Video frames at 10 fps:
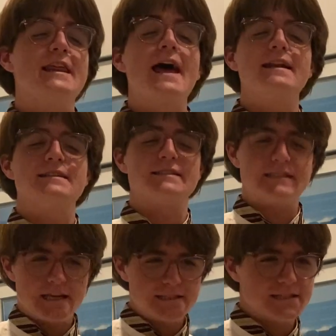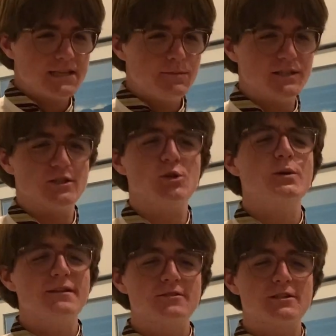That does seem
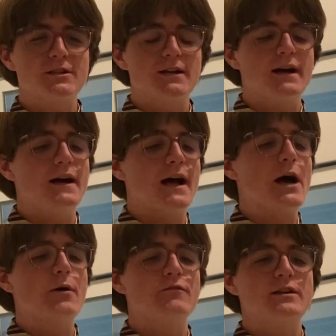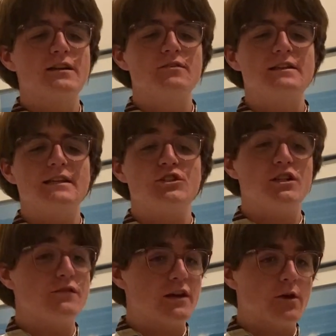intuitive, sir. However, given the
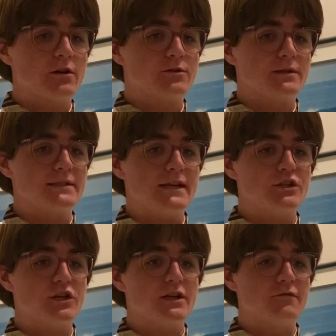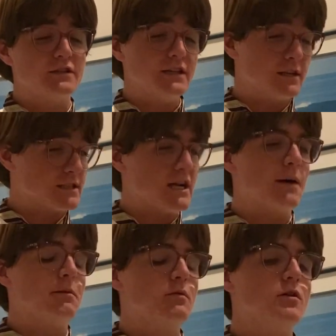chief characterization of the
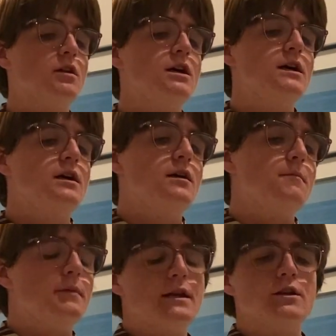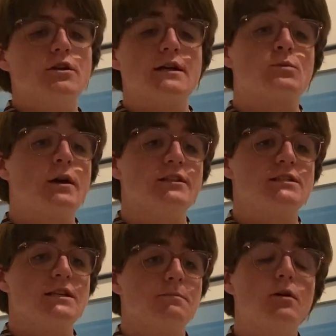unstoppable meteor, as well
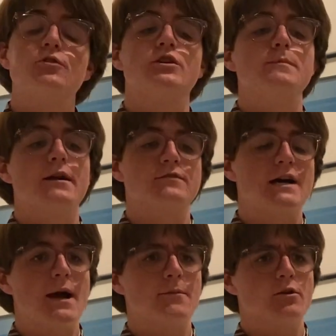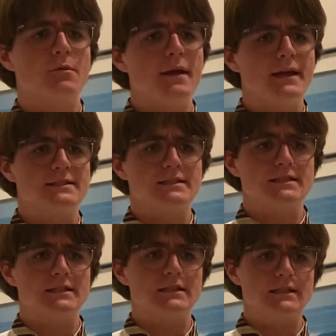as the paltry amount of time that remains
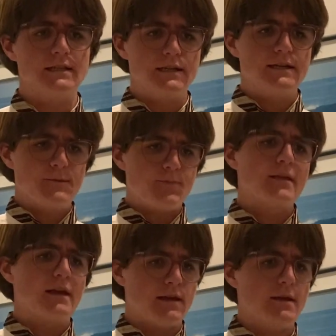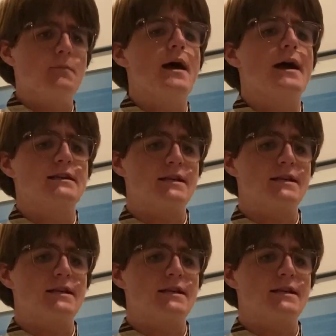until impact